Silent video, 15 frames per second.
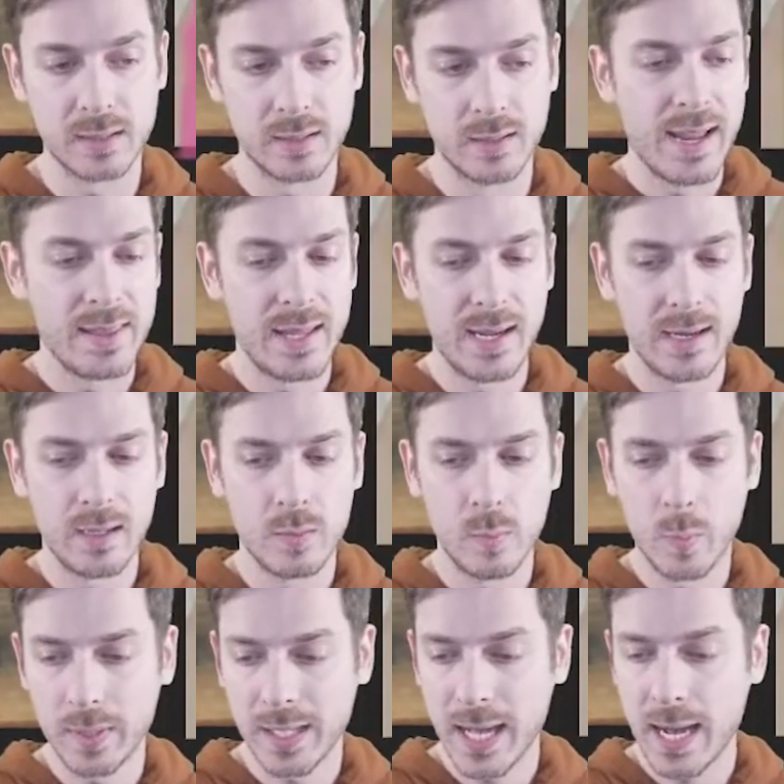And then
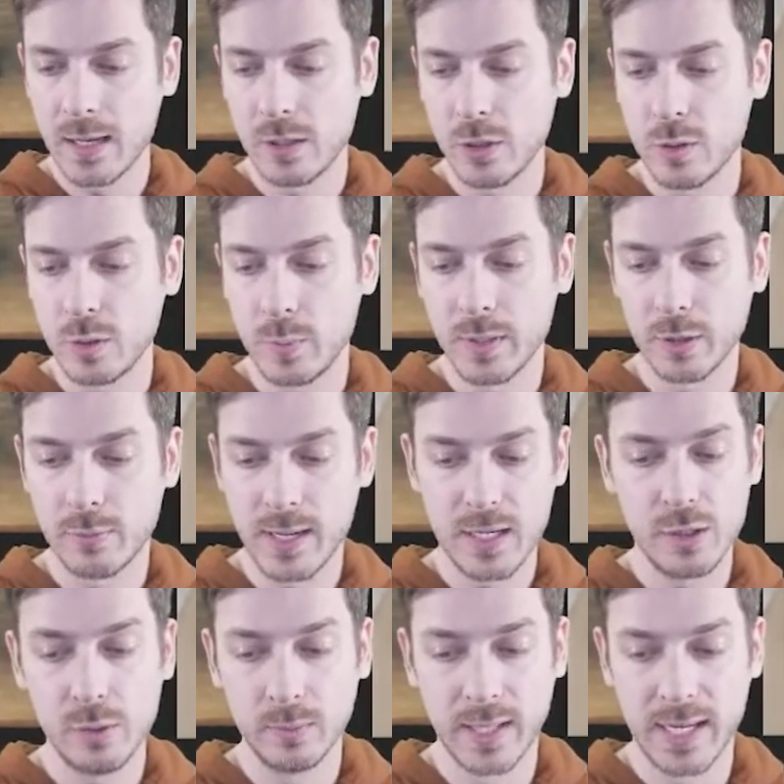what we can do is we can create a
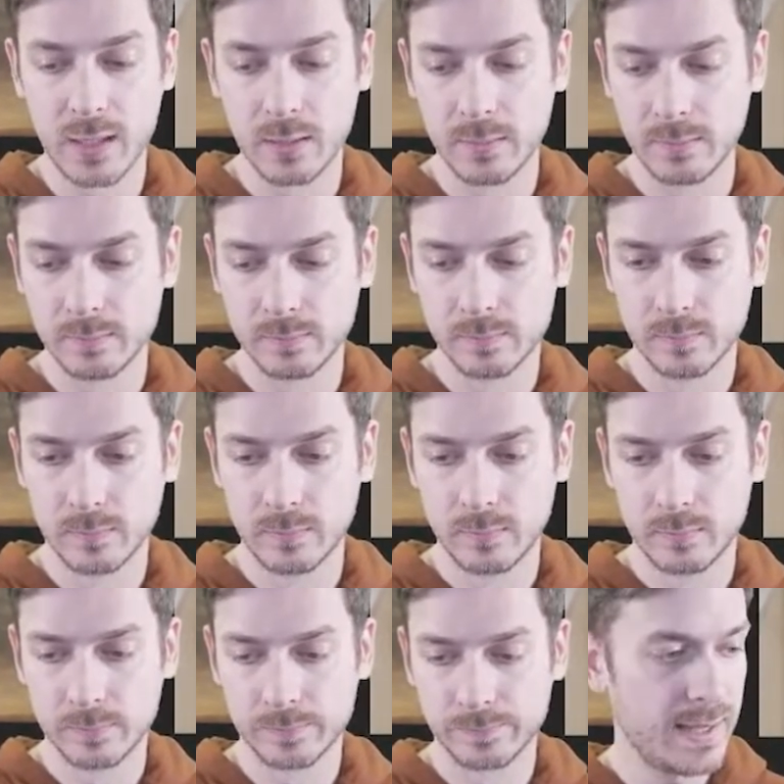new layer,
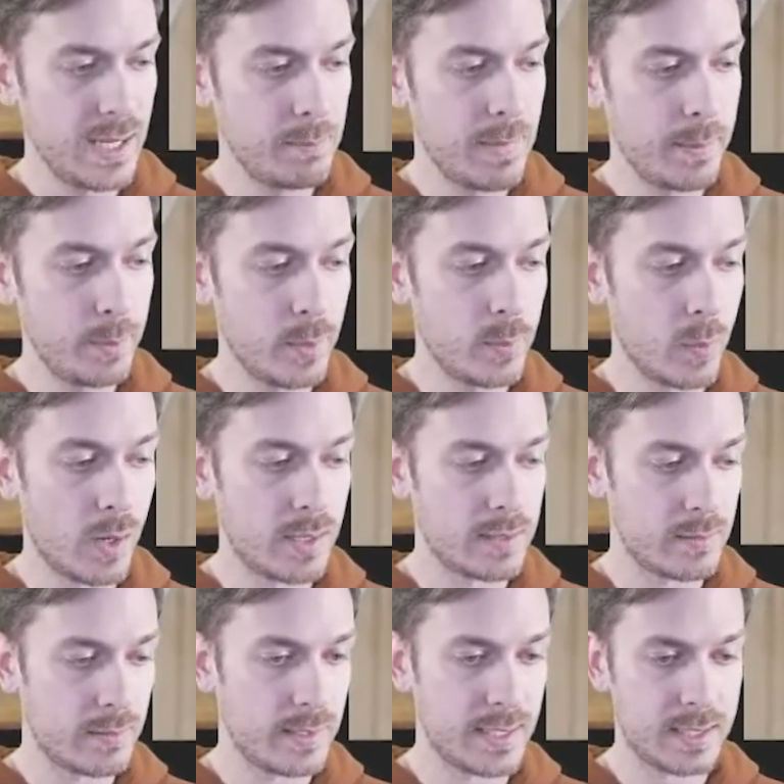and then maybe we want
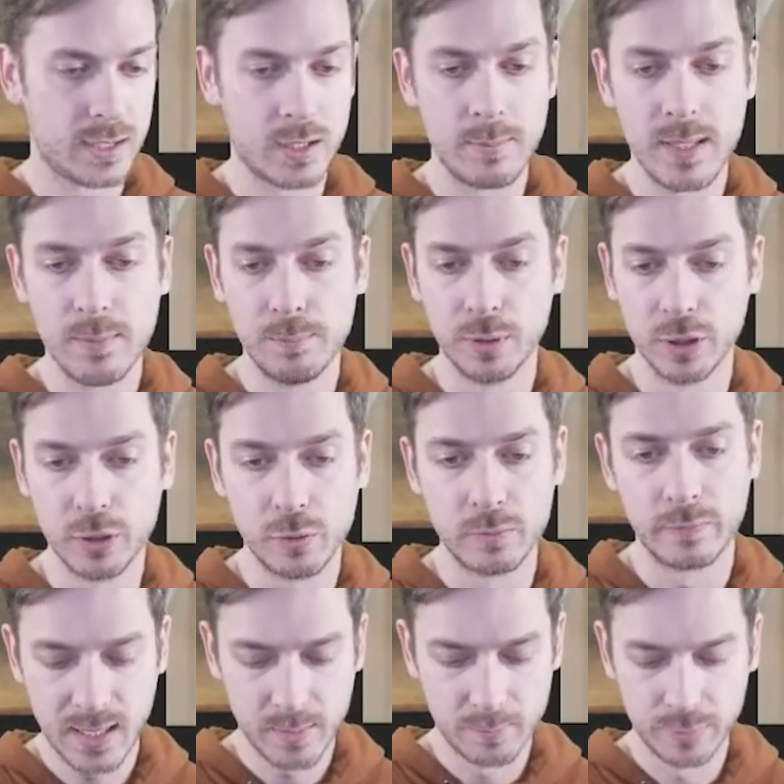this to be blue.
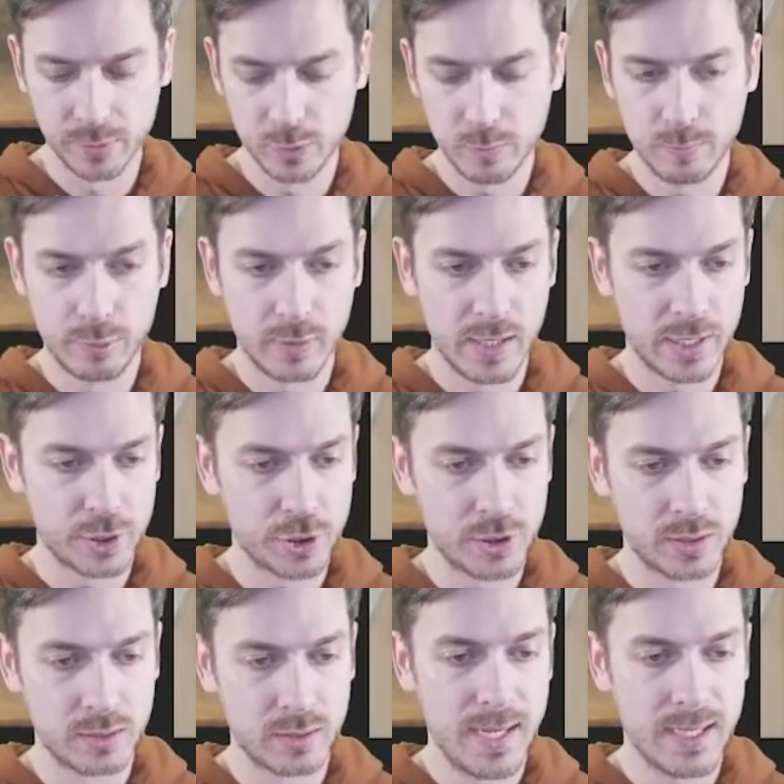Take a blue brush,
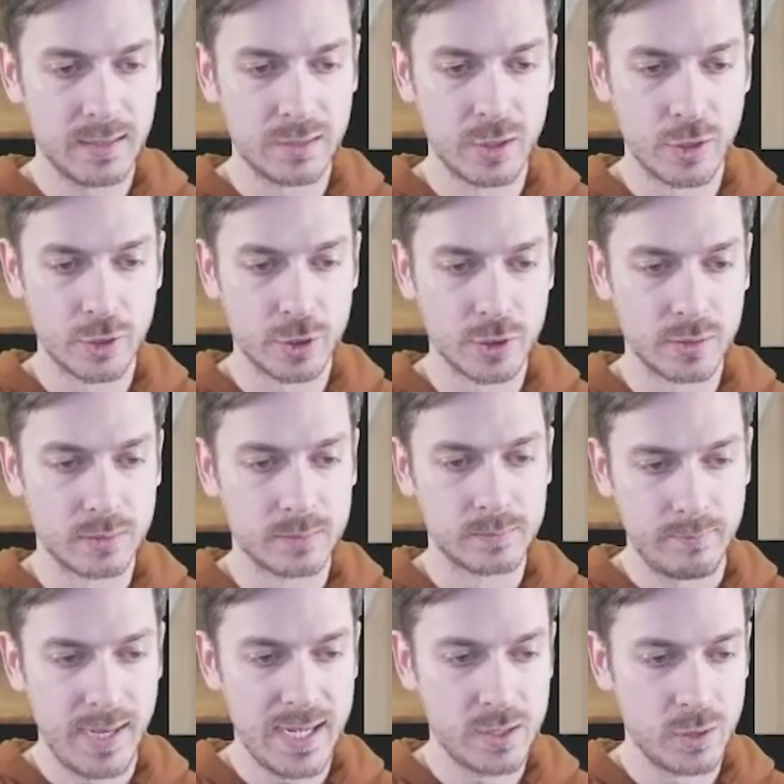make it larger,
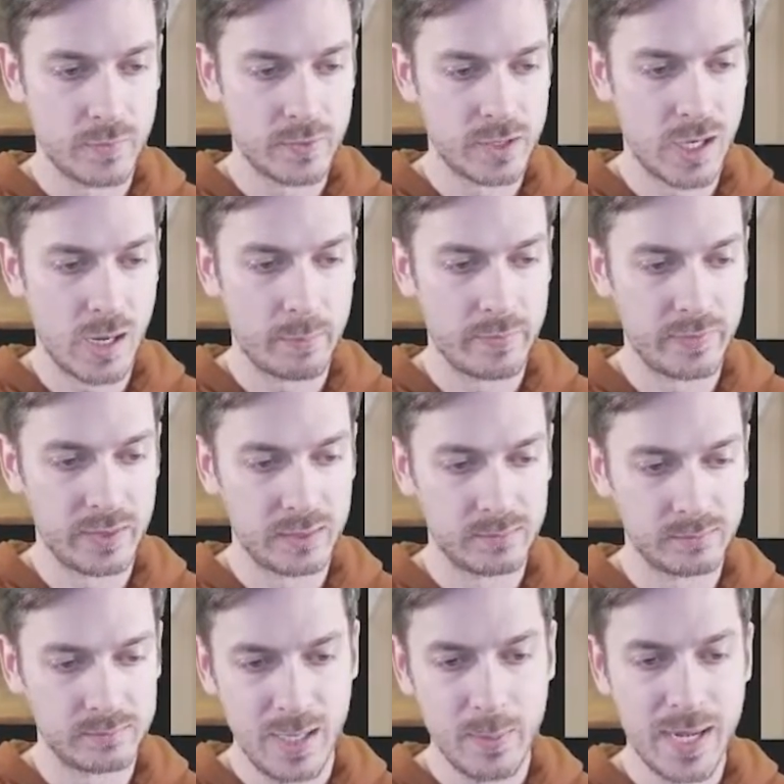paint over top of it,
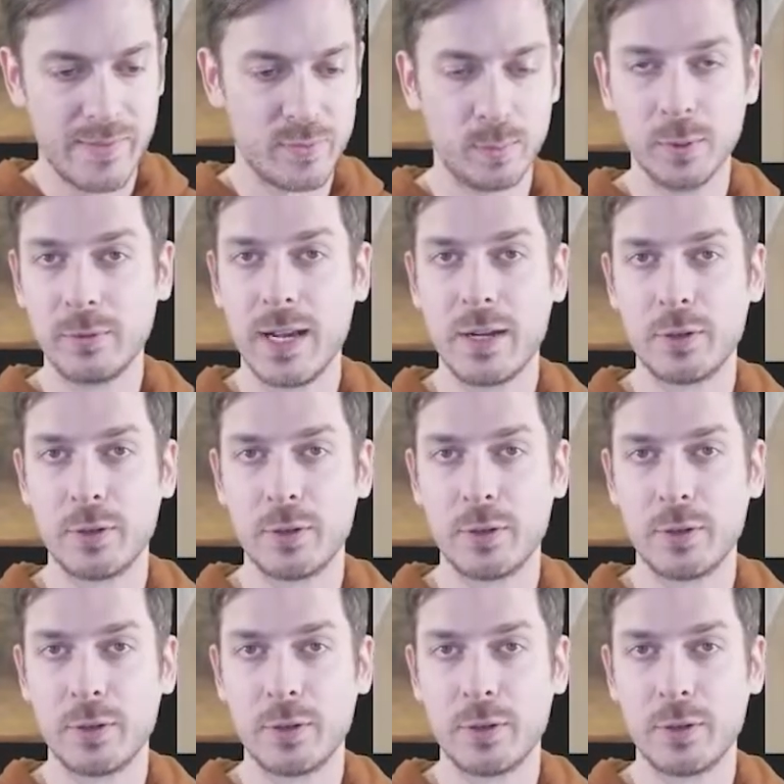and we have a blue